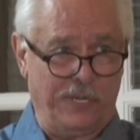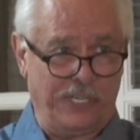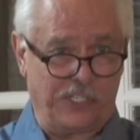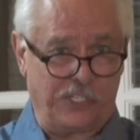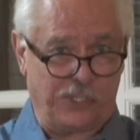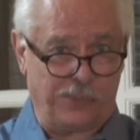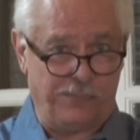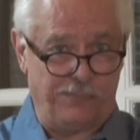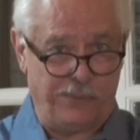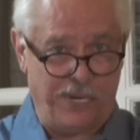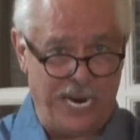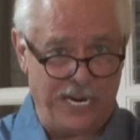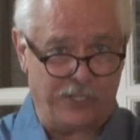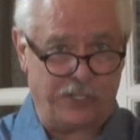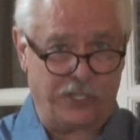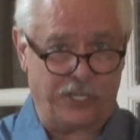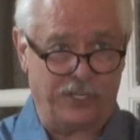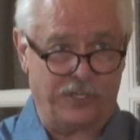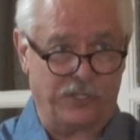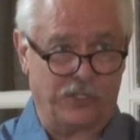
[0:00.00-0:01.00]

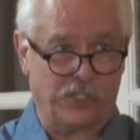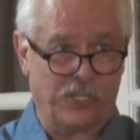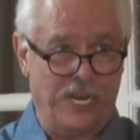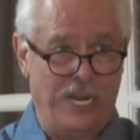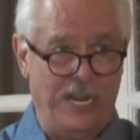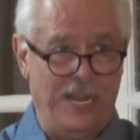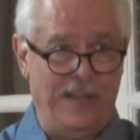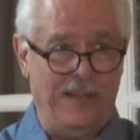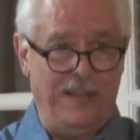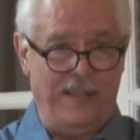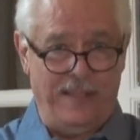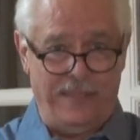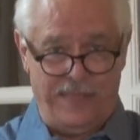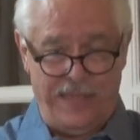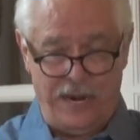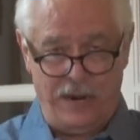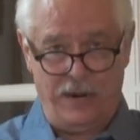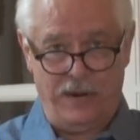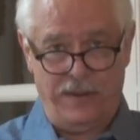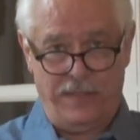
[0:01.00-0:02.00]
expressions
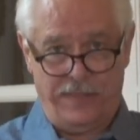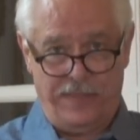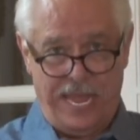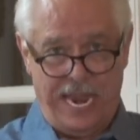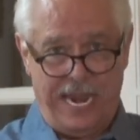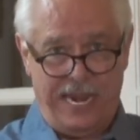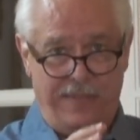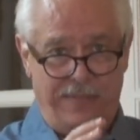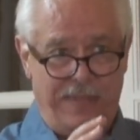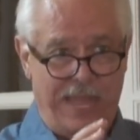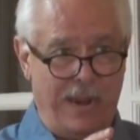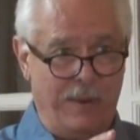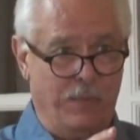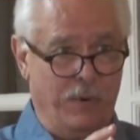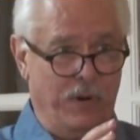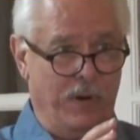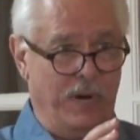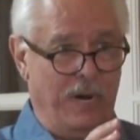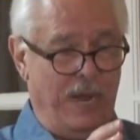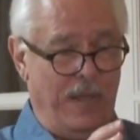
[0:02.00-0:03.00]
they're, they they
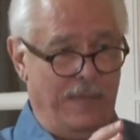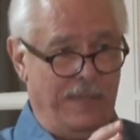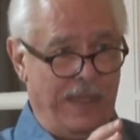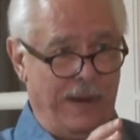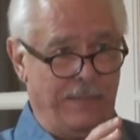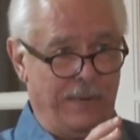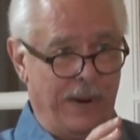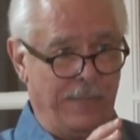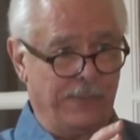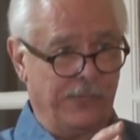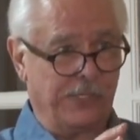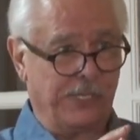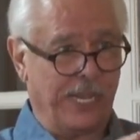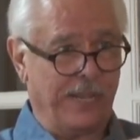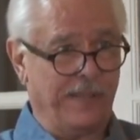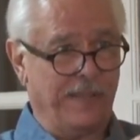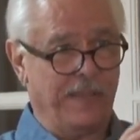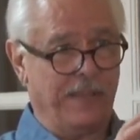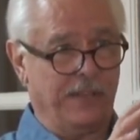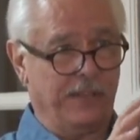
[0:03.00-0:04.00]
were they
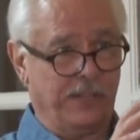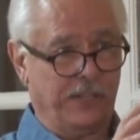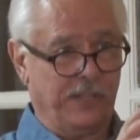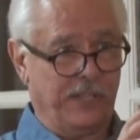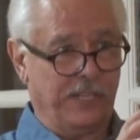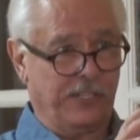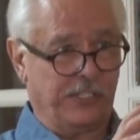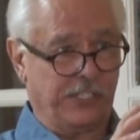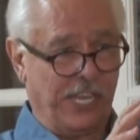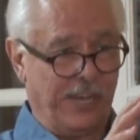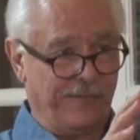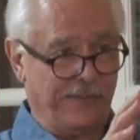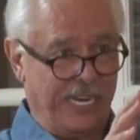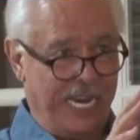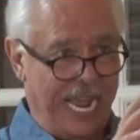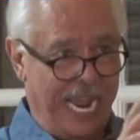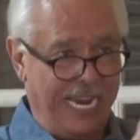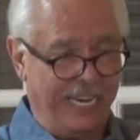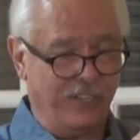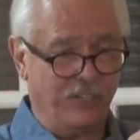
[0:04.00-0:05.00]
represent the, the
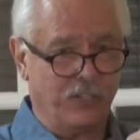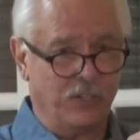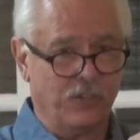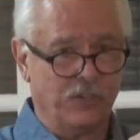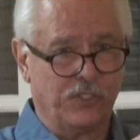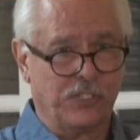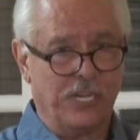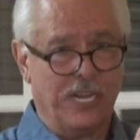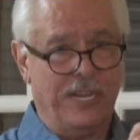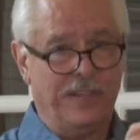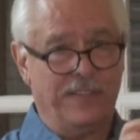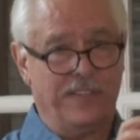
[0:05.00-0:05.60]
seven angels,